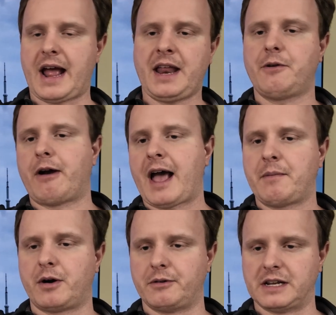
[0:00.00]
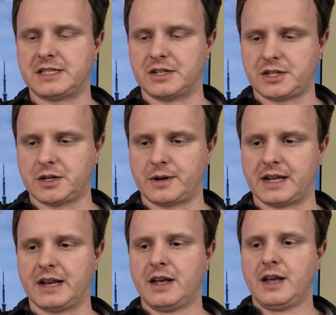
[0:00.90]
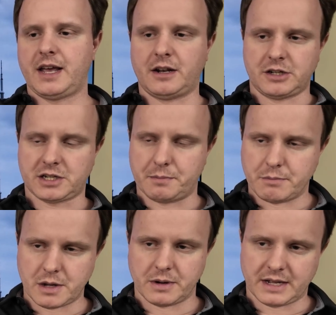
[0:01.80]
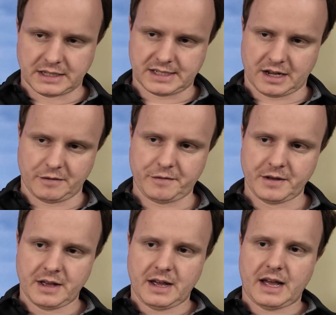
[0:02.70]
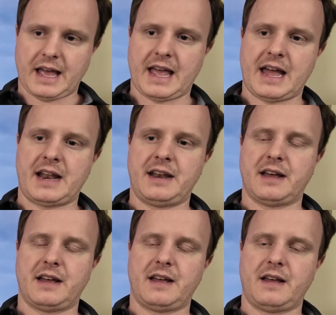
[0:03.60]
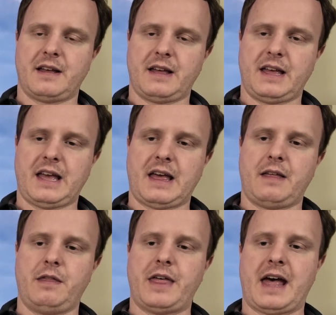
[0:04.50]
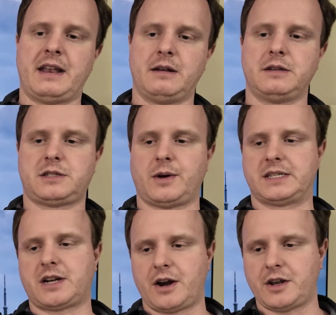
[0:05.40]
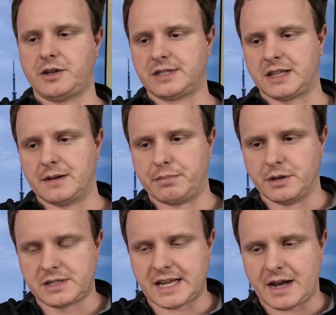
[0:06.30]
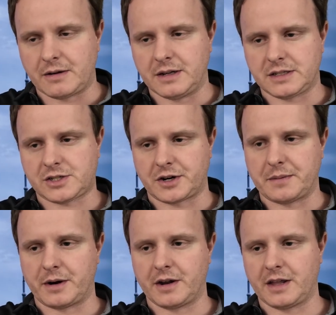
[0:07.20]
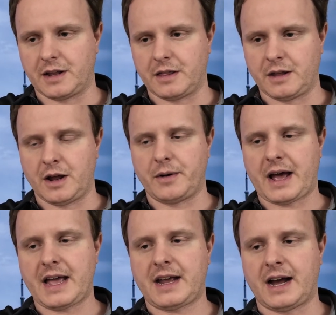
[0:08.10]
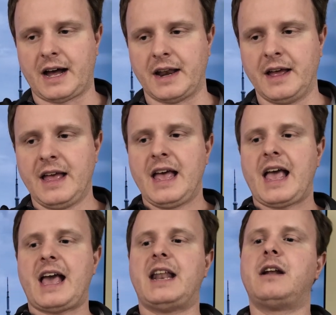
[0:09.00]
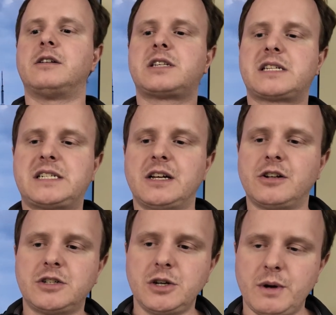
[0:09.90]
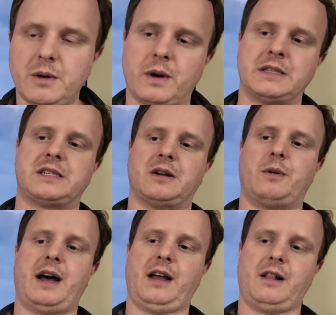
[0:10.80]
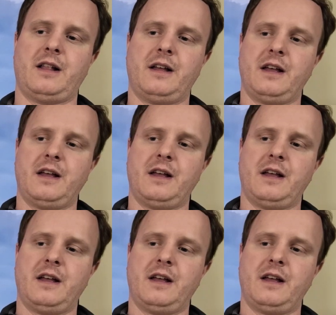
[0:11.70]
any rhyme or reason to it, it'll just mute itself. And then, so I started using the Blue Sound streamer, the note icon, and it'll still do it once in a while.